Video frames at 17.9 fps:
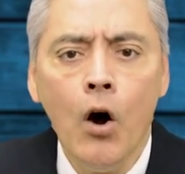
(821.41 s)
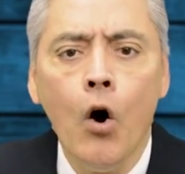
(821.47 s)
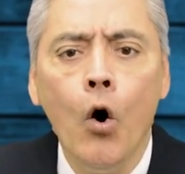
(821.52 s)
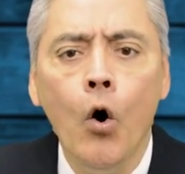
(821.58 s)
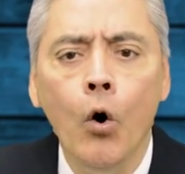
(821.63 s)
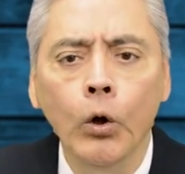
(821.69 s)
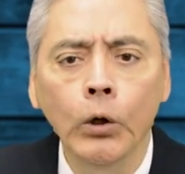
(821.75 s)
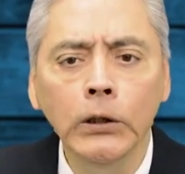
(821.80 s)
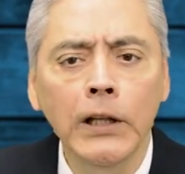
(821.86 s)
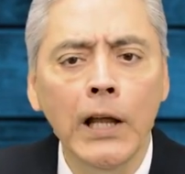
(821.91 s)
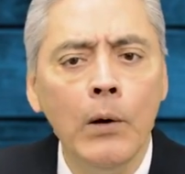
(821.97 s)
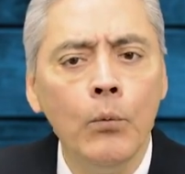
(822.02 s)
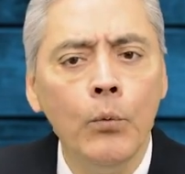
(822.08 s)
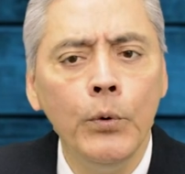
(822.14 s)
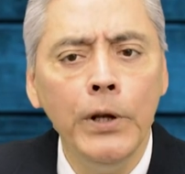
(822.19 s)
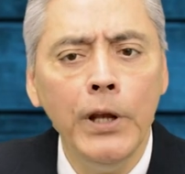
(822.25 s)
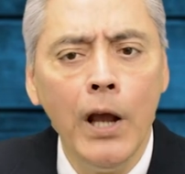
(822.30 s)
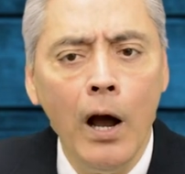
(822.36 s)
All
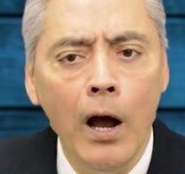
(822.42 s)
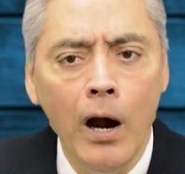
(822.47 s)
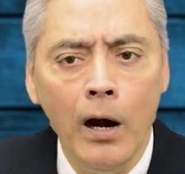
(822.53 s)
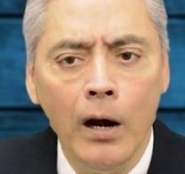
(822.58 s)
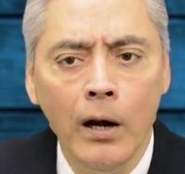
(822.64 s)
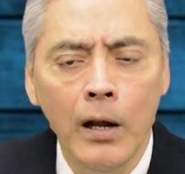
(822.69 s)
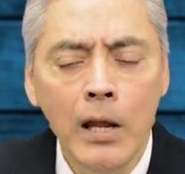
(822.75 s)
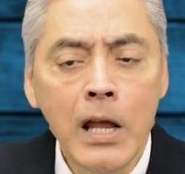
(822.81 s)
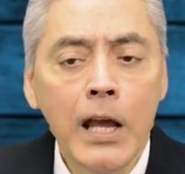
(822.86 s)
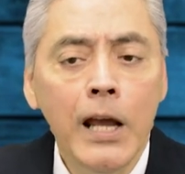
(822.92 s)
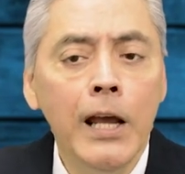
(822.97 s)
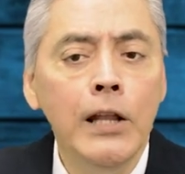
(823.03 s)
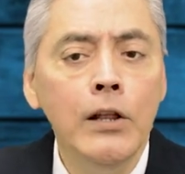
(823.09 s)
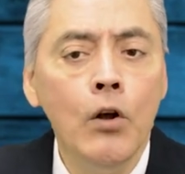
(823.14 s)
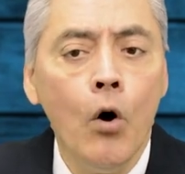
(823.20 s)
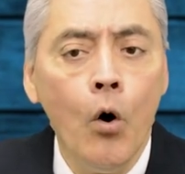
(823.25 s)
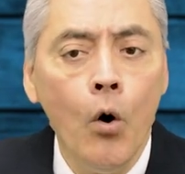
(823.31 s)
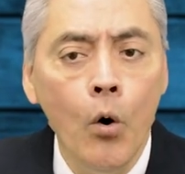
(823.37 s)
that we are
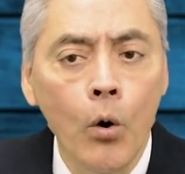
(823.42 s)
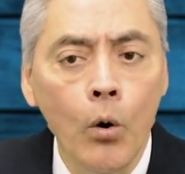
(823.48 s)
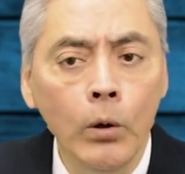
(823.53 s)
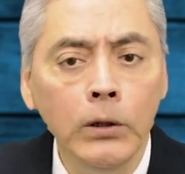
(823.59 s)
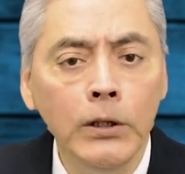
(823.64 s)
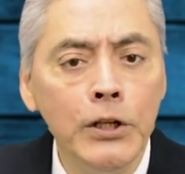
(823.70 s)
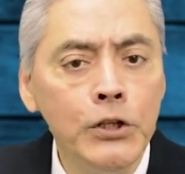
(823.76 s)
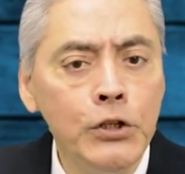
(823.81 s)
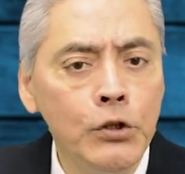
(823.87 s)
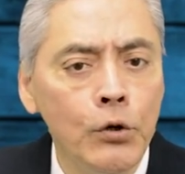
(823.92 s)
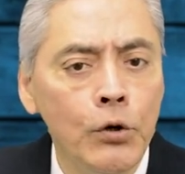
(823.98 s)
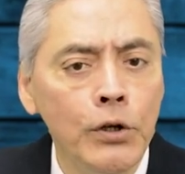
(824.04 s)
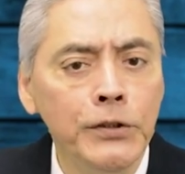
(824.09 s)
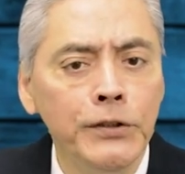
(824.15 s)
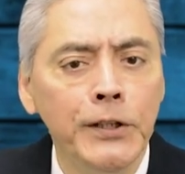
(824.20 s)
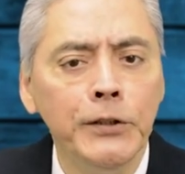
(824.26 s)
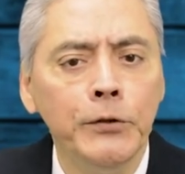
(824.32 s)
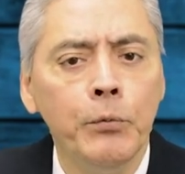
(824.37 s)
and all the
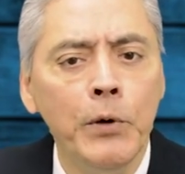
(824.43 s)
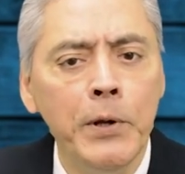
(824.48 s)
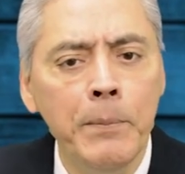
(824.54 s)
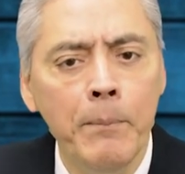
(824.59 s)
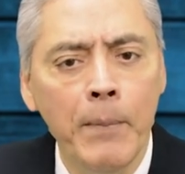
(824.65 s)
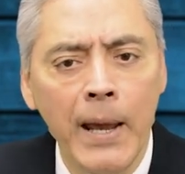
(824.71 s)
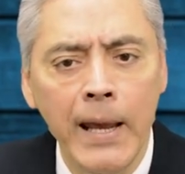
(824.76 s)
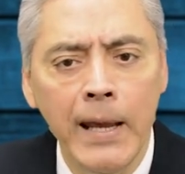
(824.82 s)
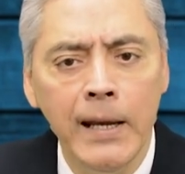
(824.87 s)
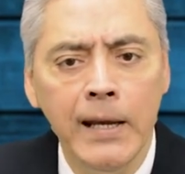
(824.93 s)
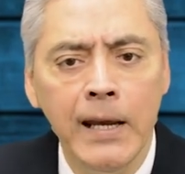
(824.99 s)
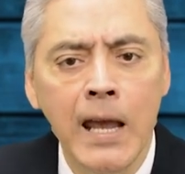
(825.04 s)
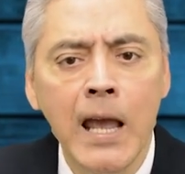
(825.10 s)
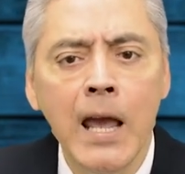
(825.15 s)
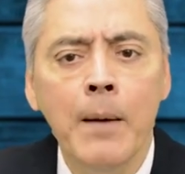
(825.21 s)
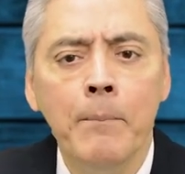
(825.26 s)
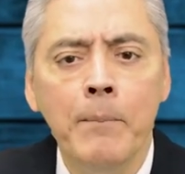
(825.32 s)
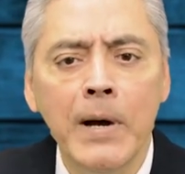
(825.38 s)
choices we make
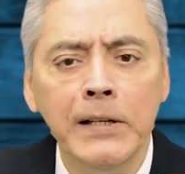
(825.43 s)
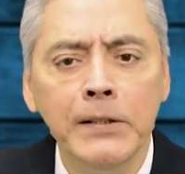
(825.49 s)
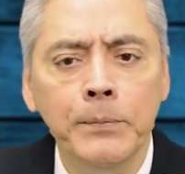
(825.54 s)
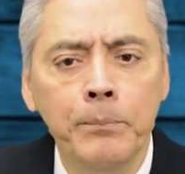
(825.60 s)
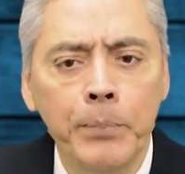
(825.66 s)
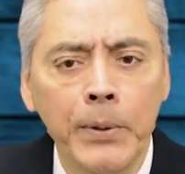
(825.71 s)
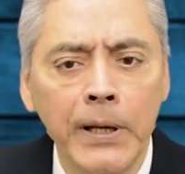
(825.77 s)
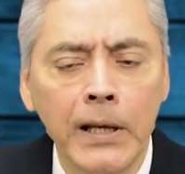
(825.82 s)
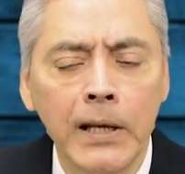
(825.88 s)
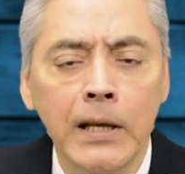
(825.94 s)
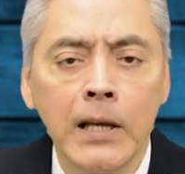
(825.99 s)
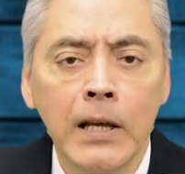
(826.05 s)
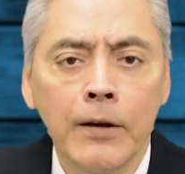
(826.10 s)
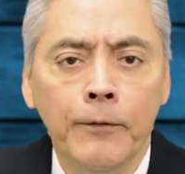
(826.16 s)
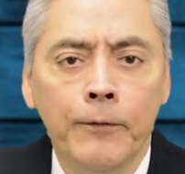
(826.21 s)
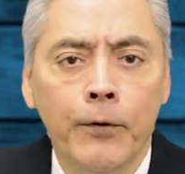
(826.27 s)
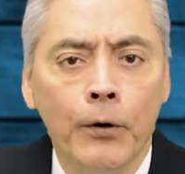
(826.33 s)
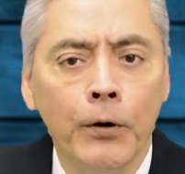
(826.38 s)
must be
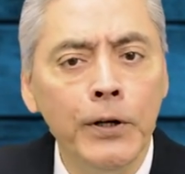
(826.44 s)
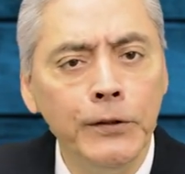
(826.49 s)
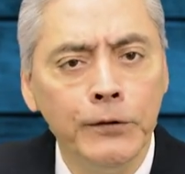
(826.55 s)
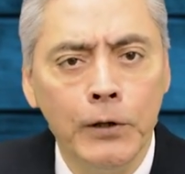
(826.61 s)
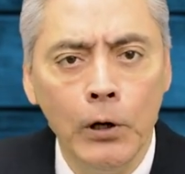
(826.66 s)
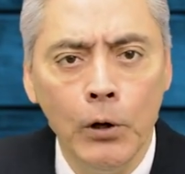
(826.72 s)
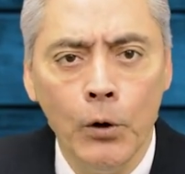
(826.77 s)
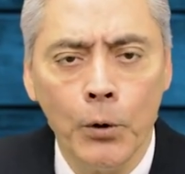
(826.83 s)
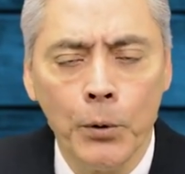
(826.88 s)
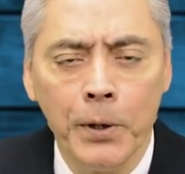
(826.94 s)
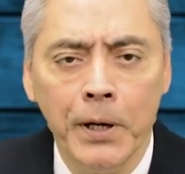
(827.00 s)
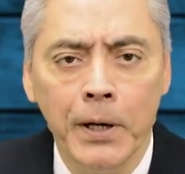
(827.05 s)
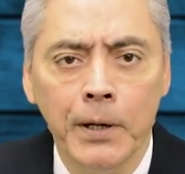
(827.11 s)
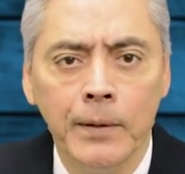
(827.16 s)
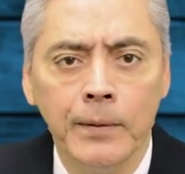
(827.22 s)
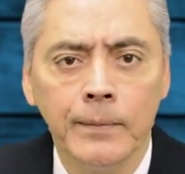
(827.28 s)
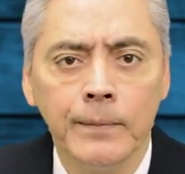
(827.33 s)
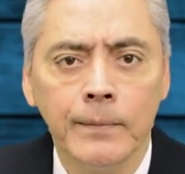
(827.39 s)
for his glory.